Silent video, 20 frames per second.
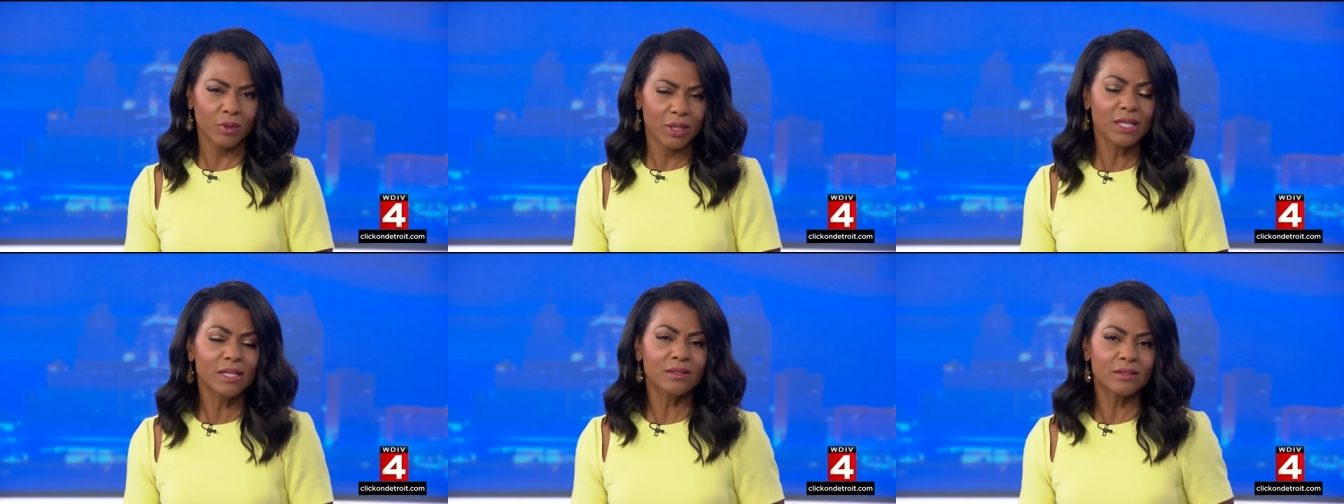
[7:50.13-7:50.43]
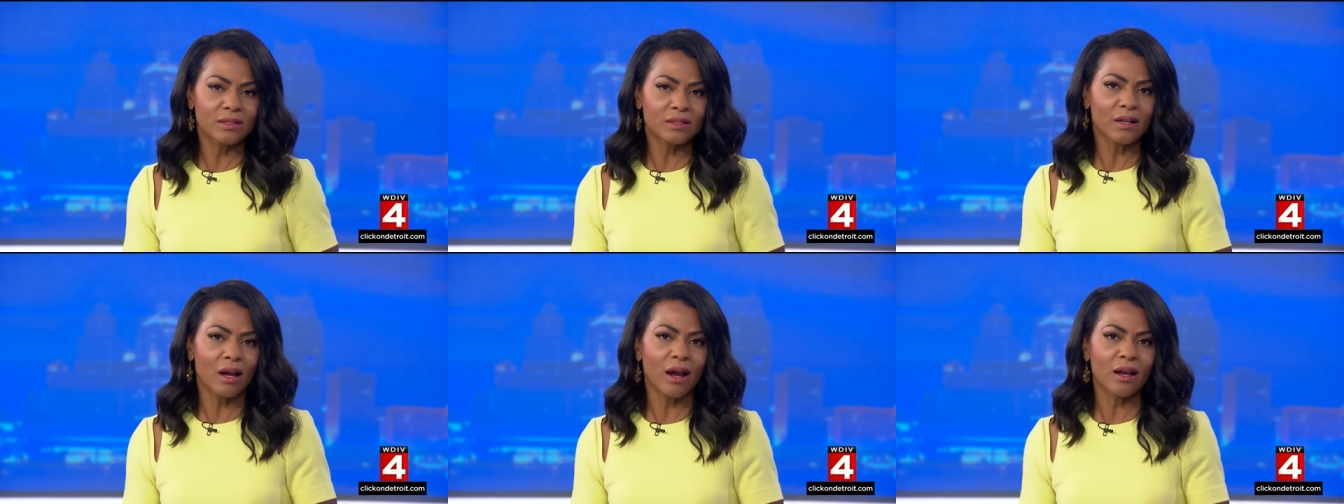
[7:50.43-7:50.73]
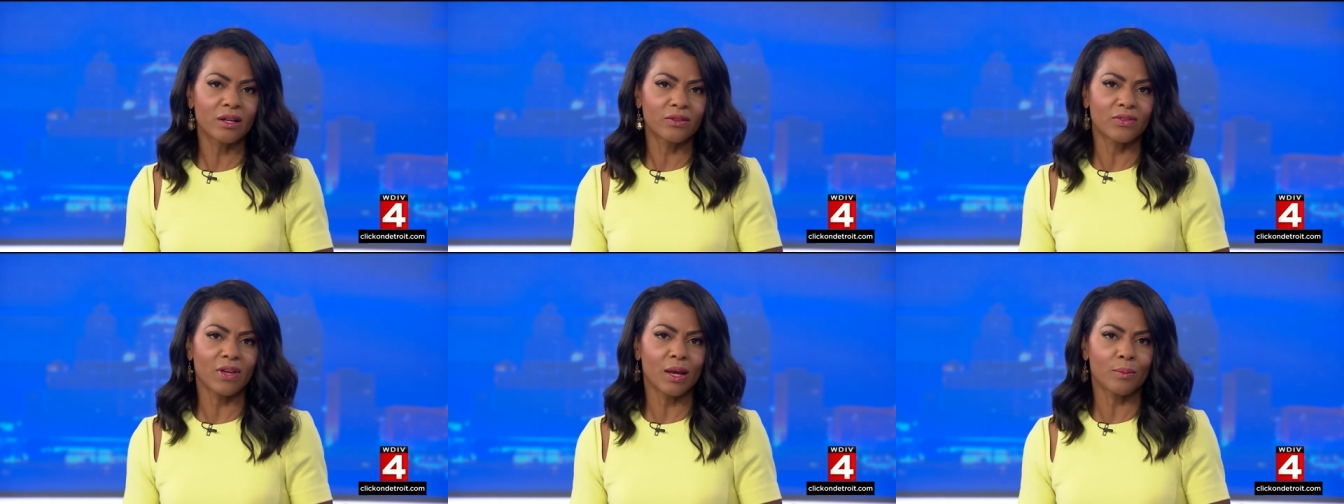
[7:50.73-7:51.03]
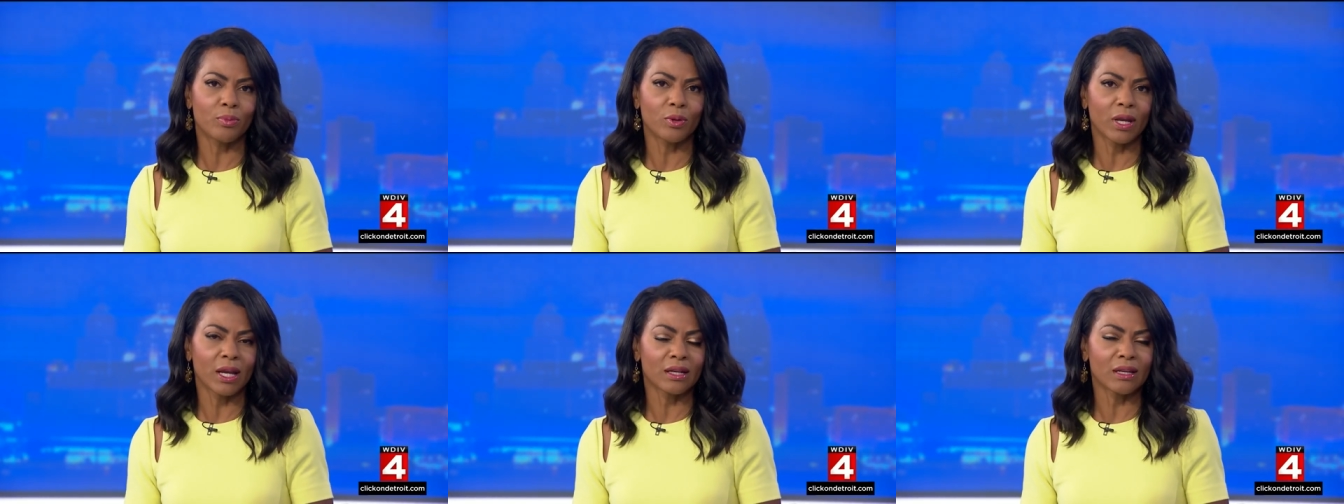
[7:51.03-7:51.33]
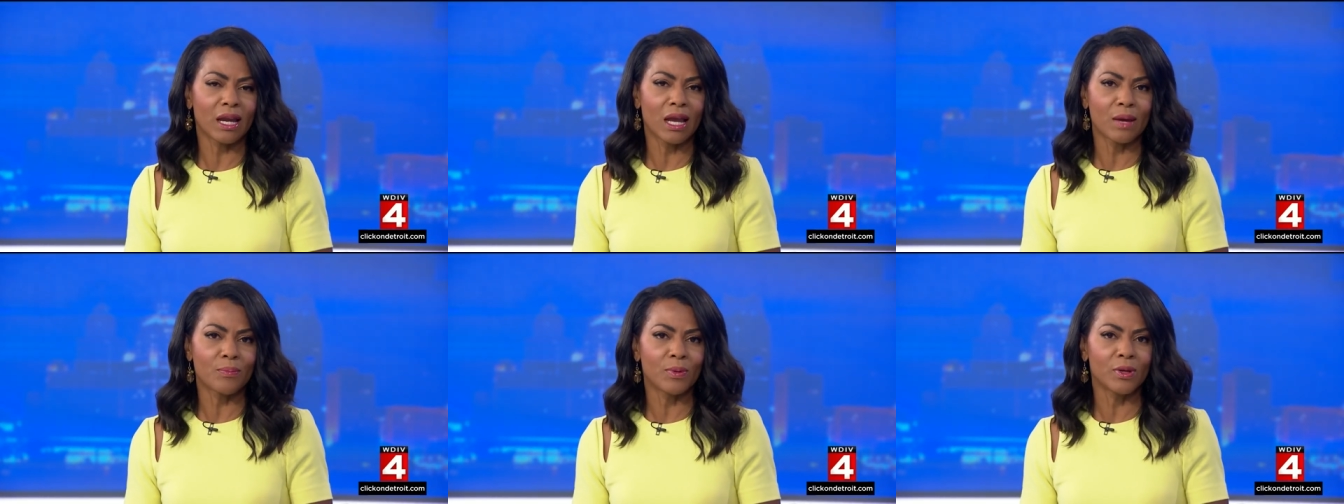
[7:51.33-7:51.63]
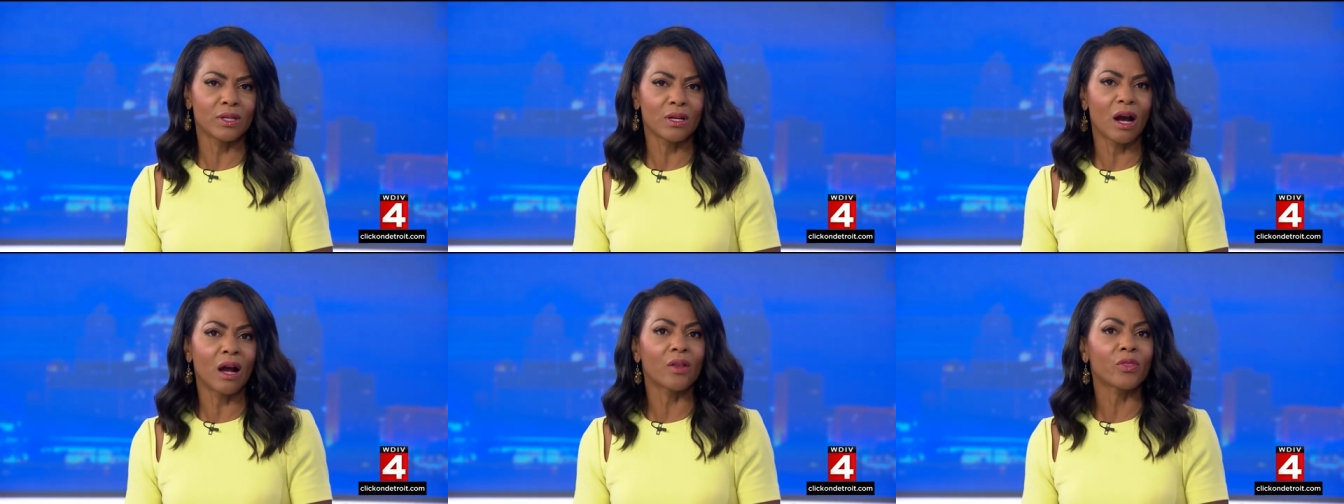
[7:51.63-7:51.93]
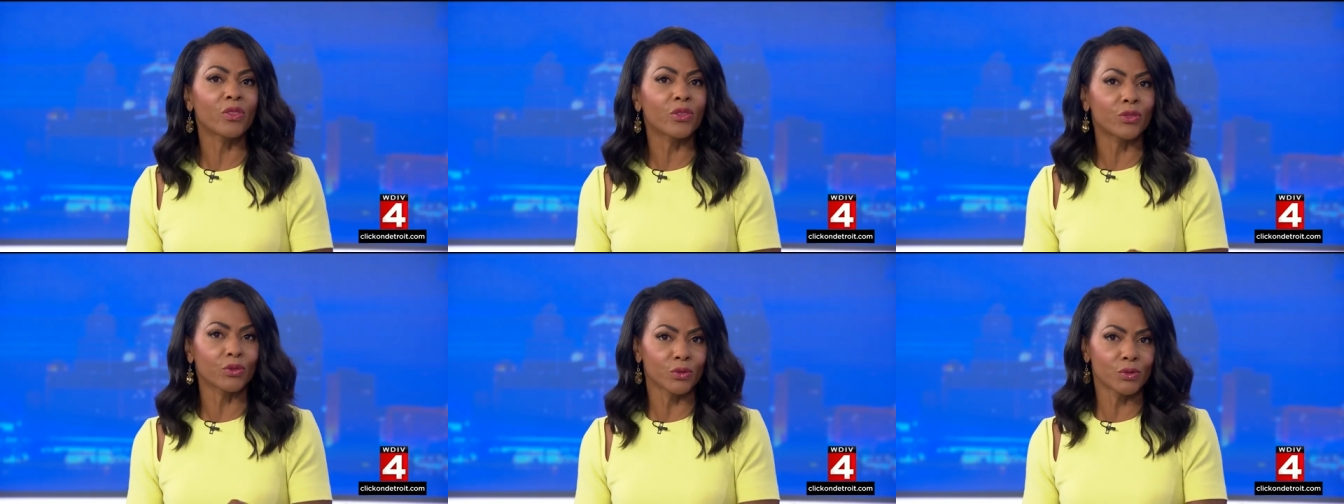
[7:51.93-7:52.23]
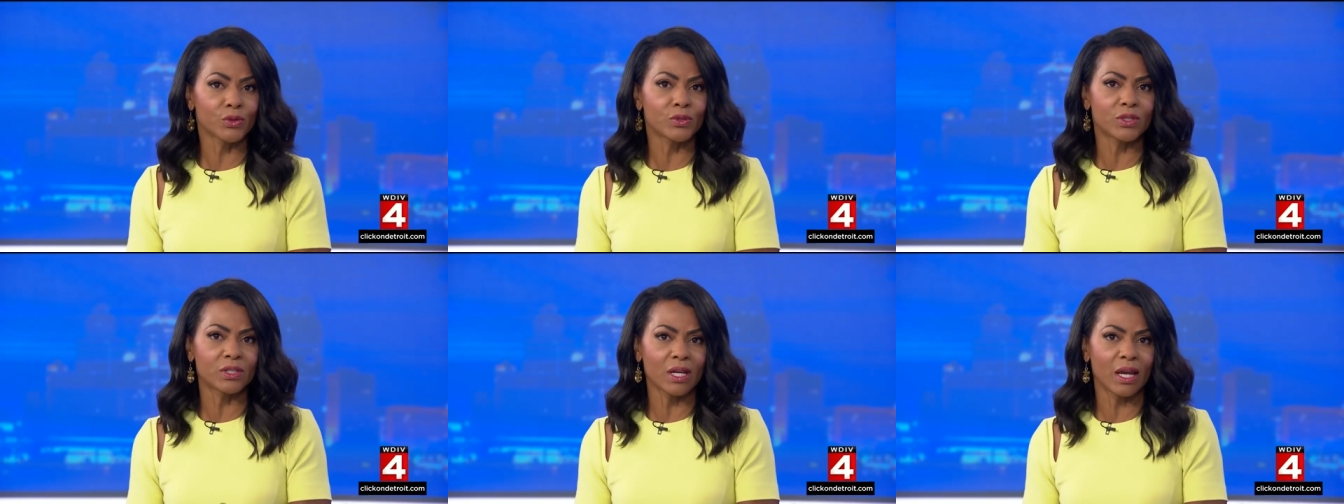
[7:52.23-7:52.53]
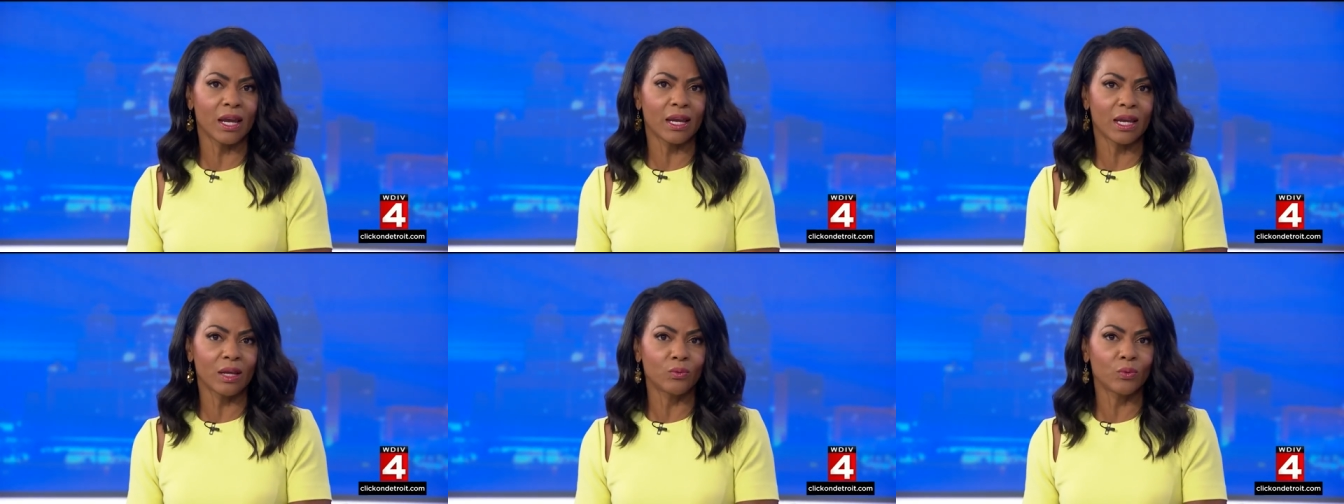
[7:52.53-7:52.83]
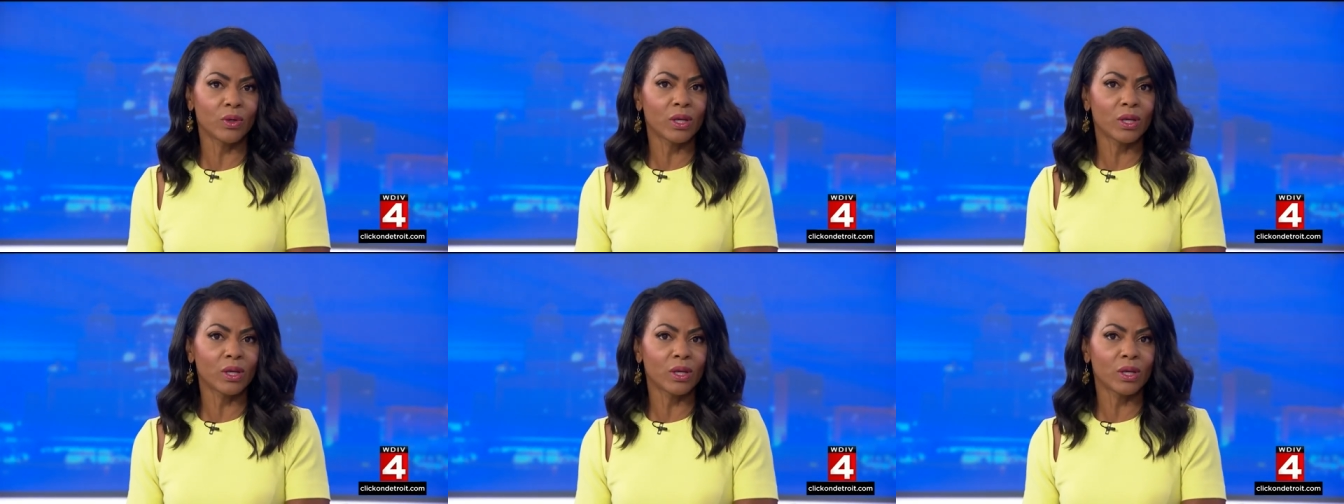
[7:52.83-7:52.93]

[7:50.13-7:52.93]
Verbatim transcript: inside of that plant happened on Thursday, and